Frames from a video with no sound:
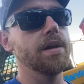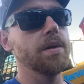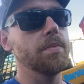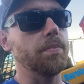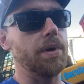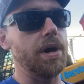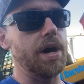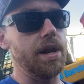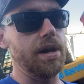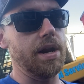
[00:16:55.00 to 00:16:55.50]

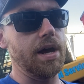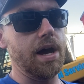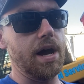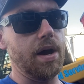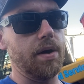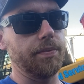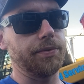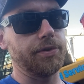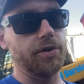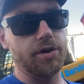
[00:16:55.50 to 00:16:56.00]
But
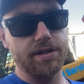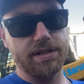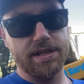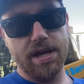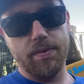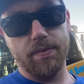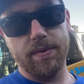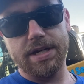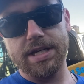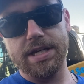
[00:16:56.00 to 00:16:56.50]
uh,
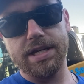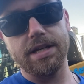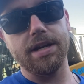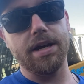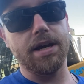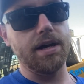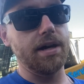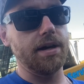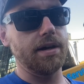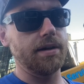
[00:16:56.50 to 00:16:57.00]
Thursday we need
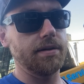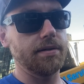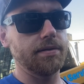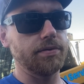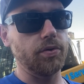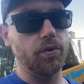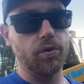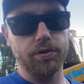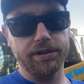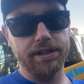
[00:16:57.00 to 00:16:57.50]
uh,
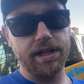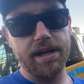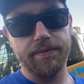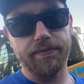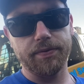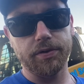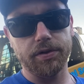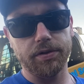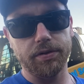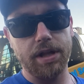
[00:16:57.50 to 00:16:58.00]
the whole day
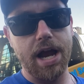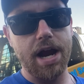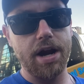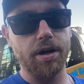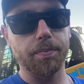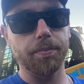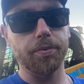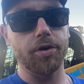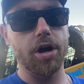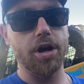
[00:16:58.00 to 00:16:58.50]
for a
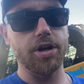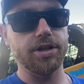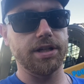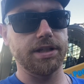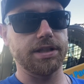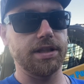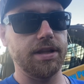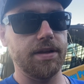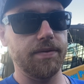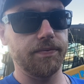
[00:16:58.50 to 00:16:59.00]
liner
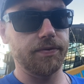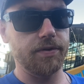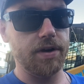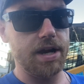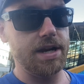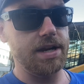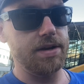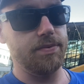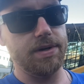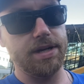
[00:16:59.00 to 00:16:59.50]
project, and then
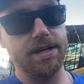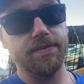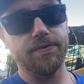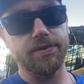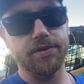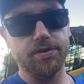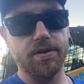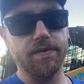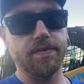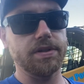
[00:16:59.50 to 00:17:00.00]
Friday we need for
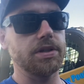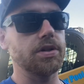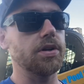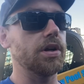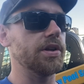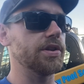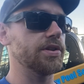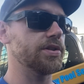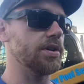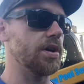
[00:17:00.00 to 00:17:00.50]
service
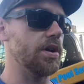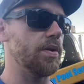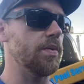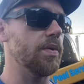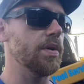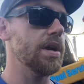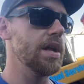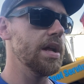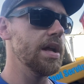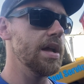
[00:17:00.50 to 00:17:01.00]
calls.
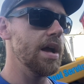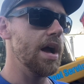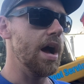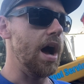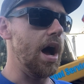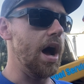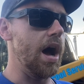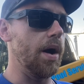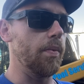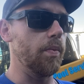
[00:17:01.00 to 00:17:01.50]
So.
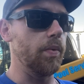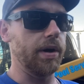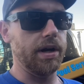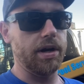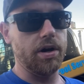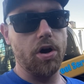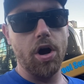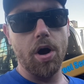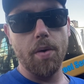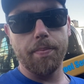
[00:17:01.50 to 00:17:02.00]
Uh, we're
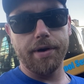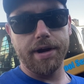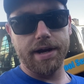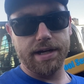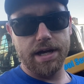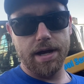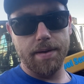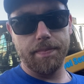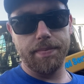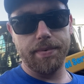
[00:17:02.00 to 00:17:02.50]
gonna all
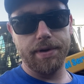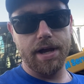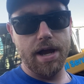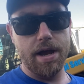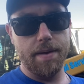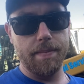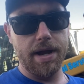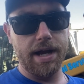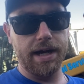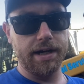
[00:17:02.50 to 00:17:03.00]
break up.
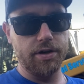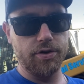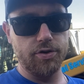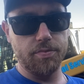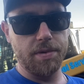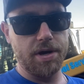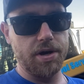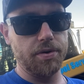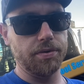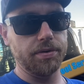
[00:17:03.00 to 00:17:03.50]
Um, I'm gonna do
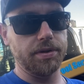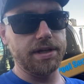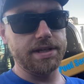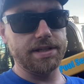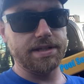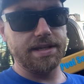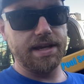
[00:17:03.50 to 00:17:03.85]
my own list.